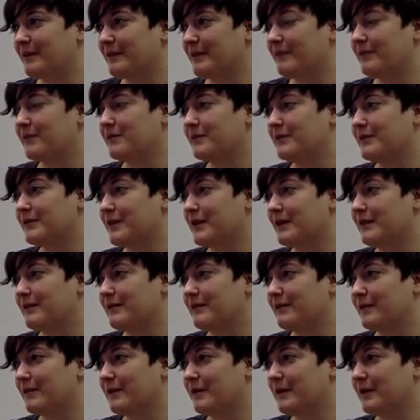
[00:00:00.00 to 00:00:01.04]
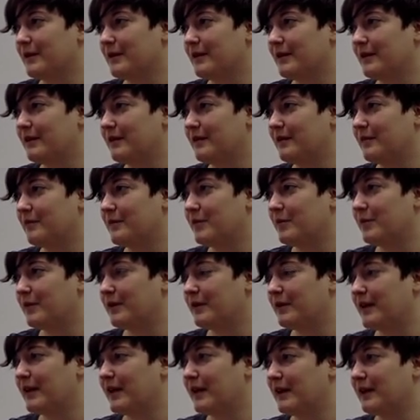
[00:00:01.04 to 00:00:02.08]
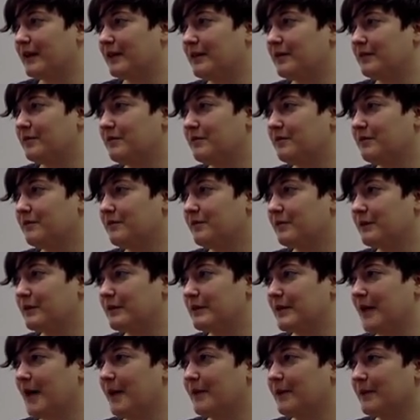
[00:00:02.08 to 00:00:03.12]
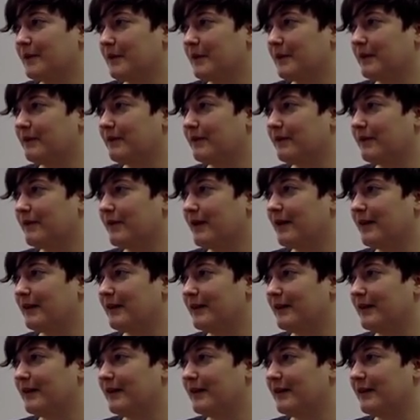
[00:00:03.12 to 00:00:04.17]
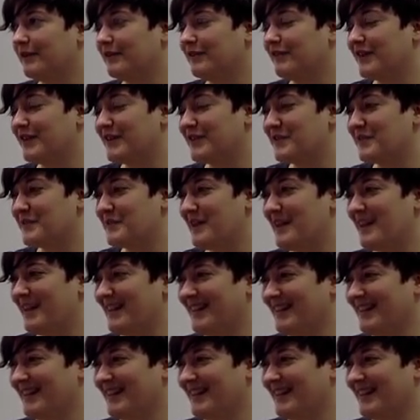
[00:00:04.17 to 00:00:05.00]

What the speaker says: when everyone's trying to do their work, and then I can put a stop to it if you've got any good advice for me.